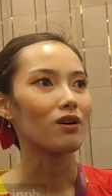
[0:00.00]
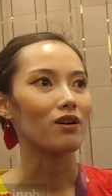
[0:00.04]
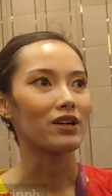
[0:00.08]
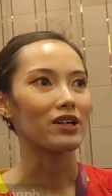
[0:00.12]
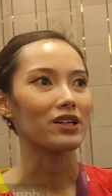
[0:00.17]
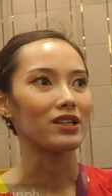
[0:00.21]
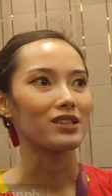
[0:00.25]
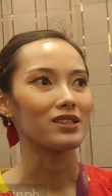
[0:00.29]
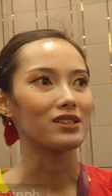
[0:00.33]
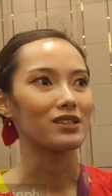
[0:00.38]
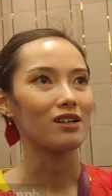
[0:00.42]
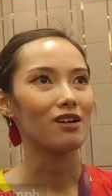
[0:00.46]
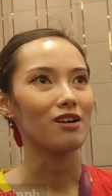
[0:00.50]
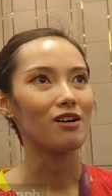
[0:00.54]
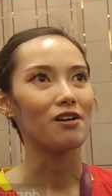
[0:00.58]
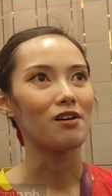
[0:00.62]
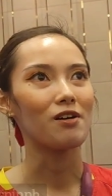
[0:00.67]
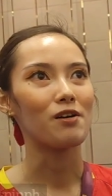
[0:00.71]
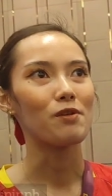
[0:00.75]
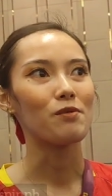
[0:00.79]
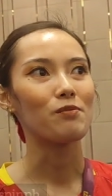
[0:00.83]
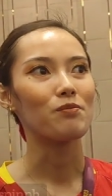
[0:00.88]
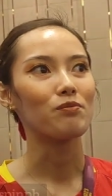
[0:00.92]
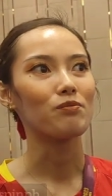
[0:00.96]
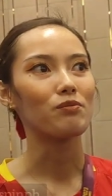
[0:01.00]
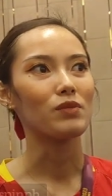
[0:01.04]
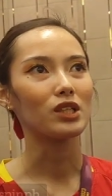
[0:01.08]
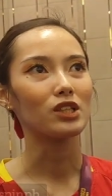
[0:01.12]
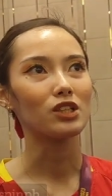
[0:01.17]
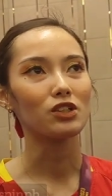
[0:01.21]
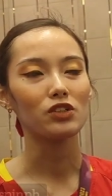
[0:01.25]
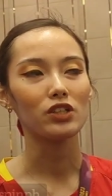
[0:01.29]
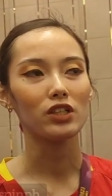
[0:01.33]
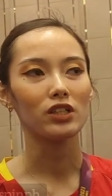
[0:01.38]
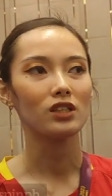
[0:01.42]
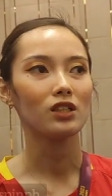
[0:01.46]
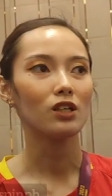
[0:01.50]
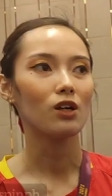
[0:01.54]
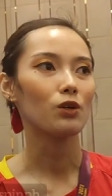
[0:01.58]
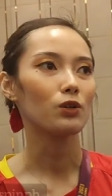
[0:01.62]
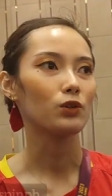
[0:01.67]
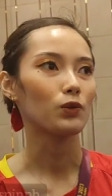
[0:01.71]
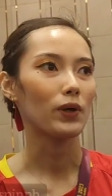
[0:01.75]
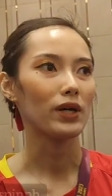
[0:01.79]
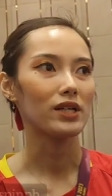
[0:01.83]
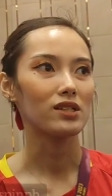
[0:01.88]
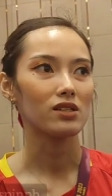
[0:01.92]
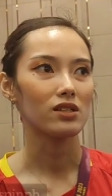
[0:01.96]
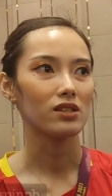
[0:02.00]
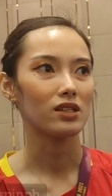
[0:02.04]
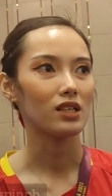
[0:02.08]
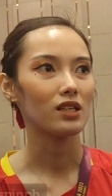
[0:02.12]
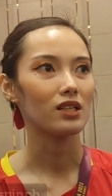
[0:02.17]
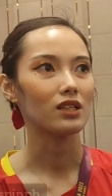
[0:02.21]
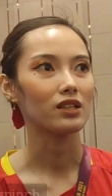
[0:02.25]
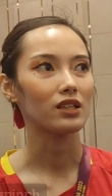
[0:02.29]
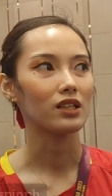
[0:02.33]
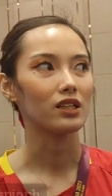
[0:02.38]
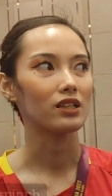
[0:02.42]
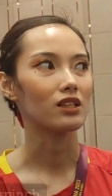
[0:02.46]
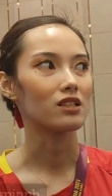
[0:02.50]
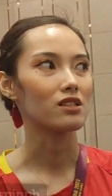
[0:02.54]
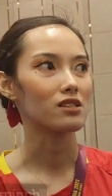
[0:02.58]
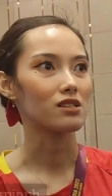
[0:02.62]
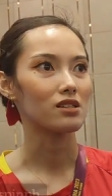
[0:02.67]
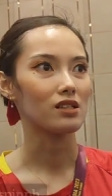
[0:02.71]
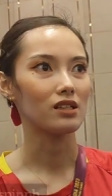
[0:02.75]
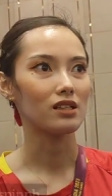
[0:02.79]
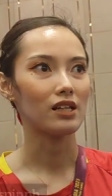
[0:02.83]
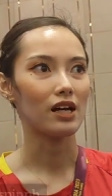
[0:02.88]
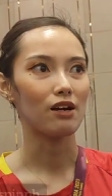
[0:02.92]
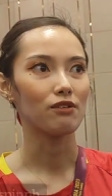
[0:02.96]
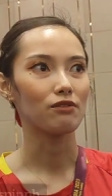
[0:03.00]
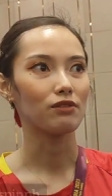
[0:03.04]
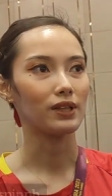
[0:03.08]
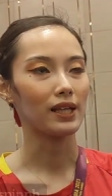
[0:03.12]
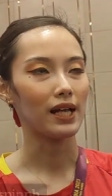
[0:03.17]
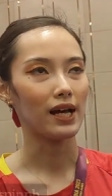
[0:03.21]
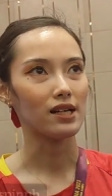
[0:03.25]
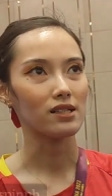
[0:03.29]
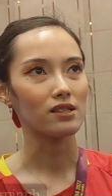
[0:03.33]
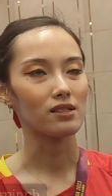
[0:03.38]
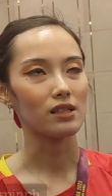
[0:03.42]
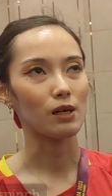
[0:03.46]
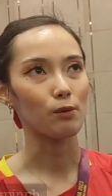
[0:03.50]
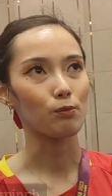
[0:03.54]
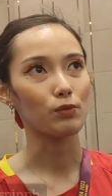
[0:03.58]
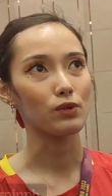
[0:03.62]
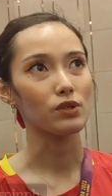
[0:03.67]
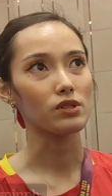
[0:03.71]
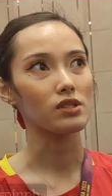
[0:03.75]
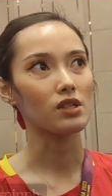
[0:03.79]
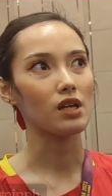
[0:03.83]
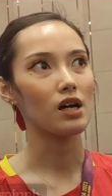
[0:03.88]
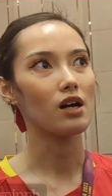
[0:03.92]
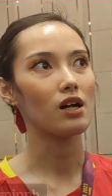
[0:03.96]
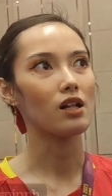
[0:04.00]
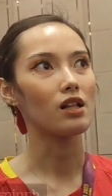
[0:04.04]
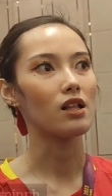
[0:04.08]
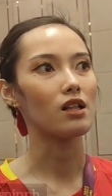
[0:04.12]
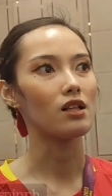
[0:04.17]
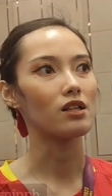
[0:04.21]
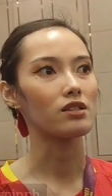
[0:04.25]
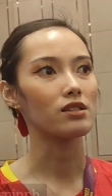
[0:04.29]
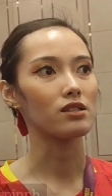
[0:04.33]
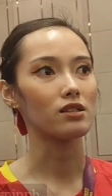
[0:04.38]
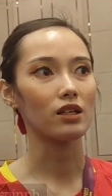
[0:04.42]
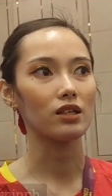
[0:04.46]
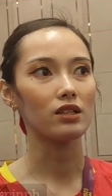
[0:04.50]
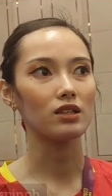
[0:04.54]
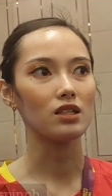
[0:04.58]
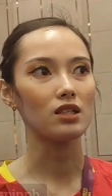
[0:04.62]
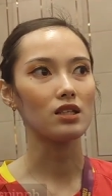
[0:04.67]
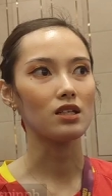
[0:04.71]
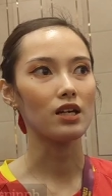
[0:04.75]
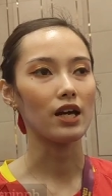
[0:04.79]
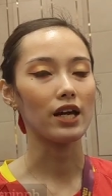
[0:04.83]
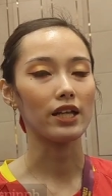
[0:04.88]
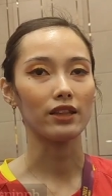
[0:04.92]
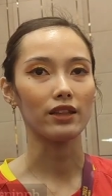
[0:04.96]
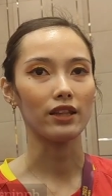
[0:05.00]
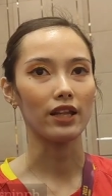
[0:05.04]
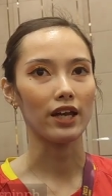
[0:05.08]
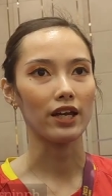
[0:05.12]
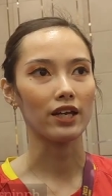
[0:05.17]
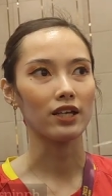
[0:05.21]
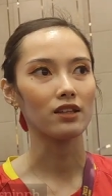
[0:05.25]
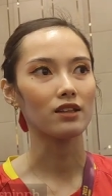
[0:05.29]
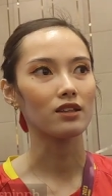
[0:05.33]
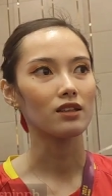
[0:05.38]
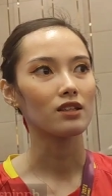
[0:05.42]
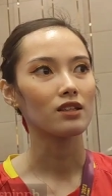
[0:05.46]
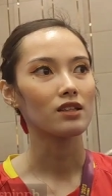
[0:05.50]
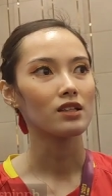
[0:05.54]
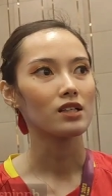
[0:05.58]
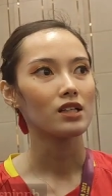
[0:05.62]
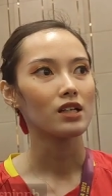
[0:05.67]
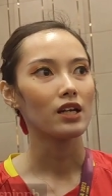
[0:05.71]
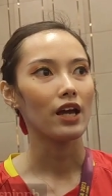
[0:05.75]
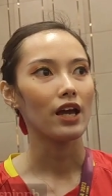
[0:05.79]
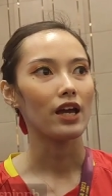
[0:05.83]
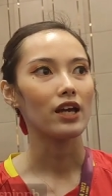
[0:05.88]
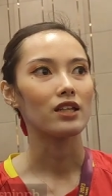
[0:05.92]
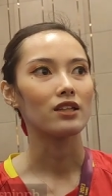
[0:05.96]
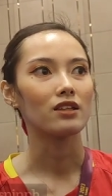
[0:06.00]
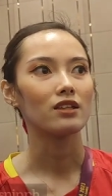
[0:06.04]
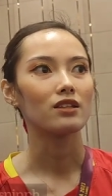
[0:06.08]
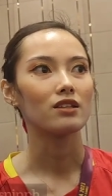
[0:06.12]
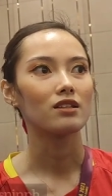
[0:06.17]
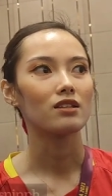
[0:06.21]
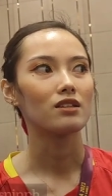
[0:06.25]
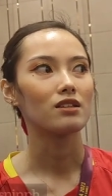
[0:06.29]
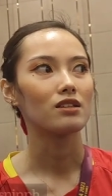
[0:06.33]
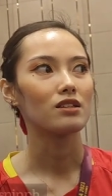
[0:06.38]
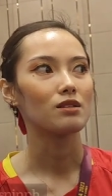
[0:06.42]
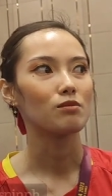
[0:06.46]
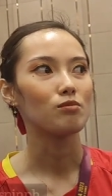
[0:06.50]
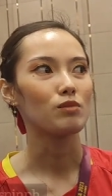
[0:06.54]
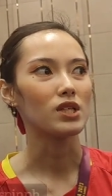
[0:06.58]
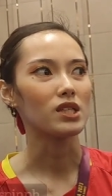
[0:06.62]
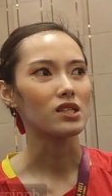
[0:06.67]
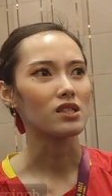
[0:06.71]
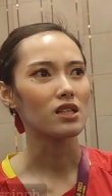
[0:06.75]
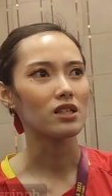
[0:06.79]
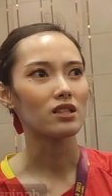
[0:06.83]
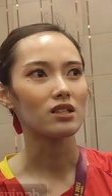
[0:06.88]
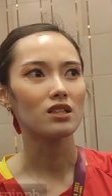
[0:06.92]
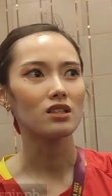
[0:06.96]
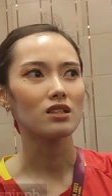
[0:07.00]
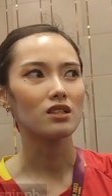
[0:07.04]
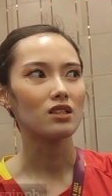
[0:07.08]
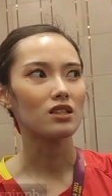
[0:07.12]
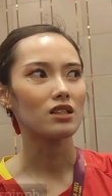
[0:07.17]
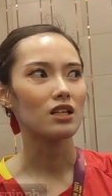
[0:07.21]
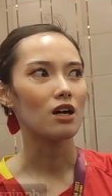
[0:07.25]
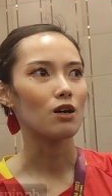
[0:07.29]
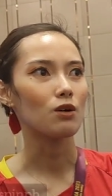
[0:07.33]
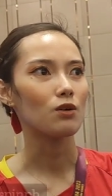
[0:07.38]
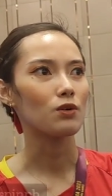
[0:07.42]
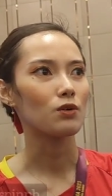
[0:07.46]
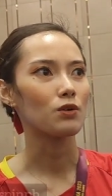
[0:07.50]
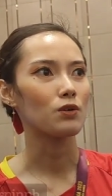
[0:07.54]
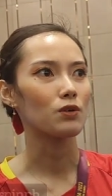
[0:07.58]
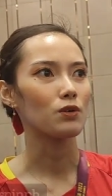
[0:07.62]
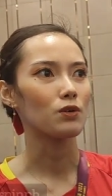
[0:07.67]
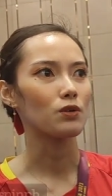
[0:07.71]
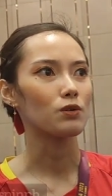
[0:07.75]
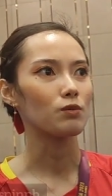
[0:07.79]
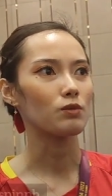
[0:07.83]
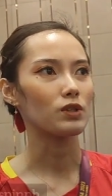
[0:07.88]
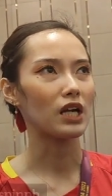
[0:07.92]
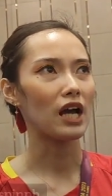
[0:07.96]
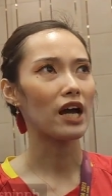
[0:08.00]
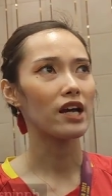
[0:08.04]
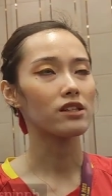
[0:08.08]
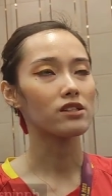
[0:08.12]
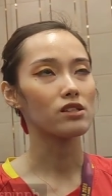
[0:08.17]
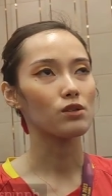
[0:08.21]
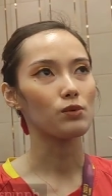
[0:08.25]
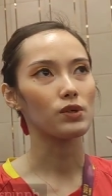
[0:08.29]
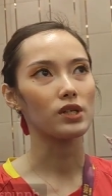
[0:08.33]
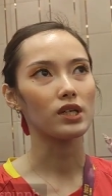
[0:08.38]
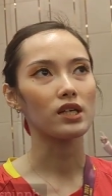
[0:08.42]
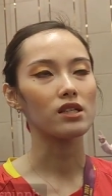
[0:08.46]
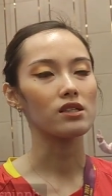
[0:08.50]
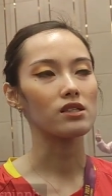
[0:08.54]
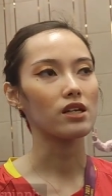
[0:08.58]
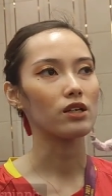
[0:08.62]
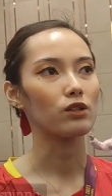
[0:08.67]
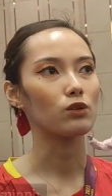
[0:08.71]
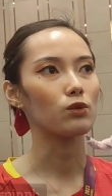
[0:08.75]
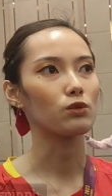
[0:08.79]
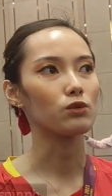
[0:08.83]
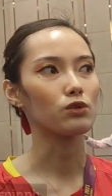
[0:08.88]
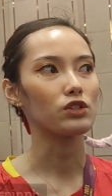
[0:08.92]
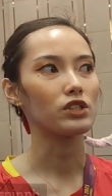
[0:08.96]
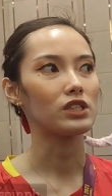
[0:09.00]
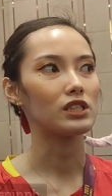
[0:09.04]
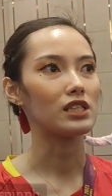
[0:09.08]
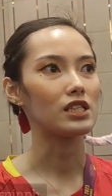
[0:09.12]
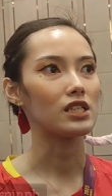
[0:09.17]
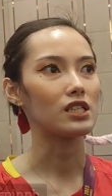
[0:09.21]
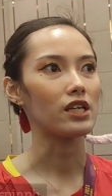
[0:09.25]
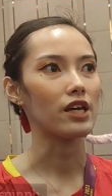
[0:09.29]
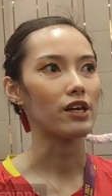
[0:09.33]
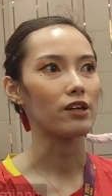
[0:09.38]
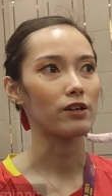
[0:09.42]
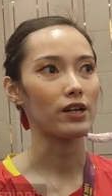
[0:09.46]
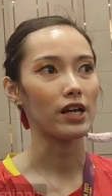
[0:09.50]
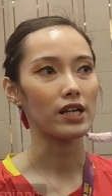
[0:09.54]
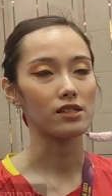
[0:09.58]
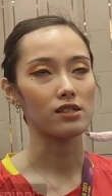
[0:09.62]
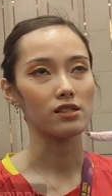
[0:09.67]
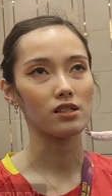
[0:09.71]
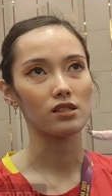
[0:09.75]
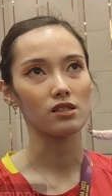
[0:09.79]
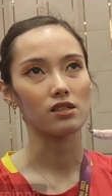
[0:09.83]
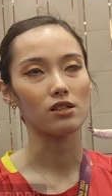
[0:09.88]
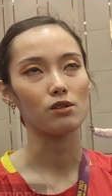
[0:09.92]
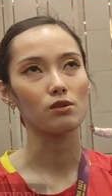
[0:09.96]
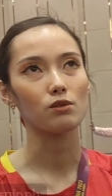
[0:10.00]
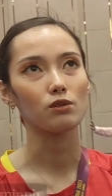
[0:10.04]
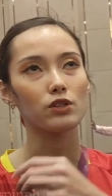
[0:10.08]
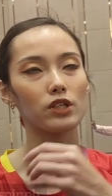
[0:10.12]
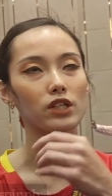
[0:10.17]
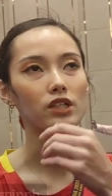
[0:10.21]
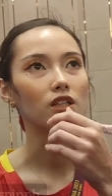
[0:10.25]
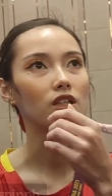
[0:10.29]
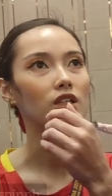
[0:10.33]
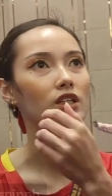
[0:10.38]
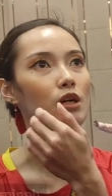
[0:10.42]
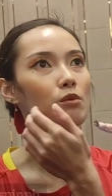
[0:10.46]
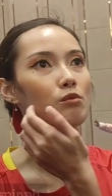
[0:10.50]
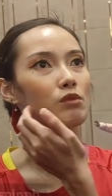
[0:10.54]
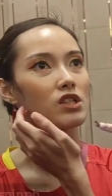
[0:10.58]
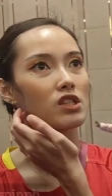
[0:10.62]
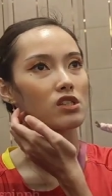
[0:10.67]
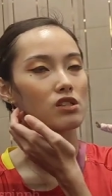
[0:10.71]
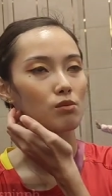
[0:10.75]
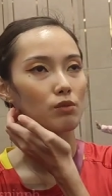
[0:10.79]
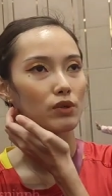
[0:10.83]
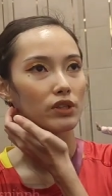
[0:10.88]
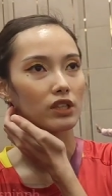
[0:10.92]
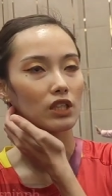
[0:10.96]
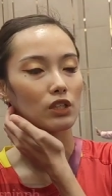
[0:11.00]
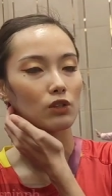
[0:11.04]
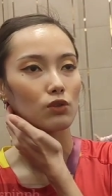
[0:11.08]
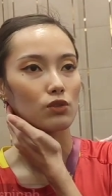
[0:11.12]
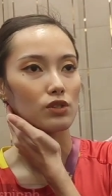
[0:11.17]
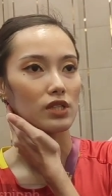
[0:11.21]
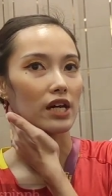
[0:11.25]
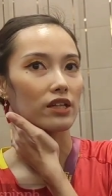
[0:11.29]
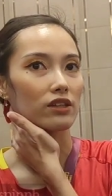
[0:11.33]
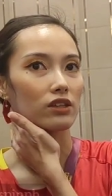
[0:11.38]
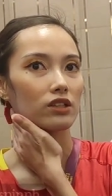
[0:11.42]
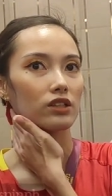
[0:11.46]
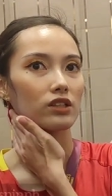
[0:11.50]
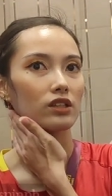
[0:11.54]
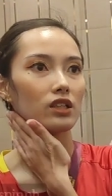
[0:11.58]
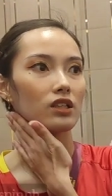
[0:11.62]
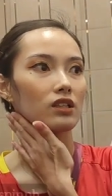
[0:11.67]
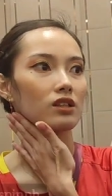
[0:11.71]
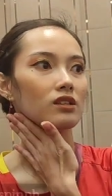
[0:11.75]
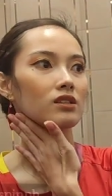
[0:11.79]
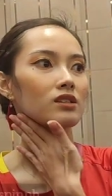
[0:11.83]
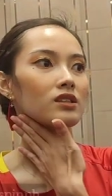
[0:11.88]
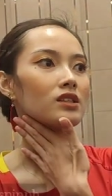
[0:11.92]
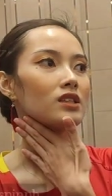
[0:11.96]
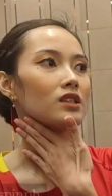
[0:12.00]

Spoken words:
hard. Mag-training ako twice a day and then I'll still have class. Tapos, I'll study at night. And minsan hindi na ako, kahit sa weekends, I don't really rest kasi yung training namin is Monday to Saturday.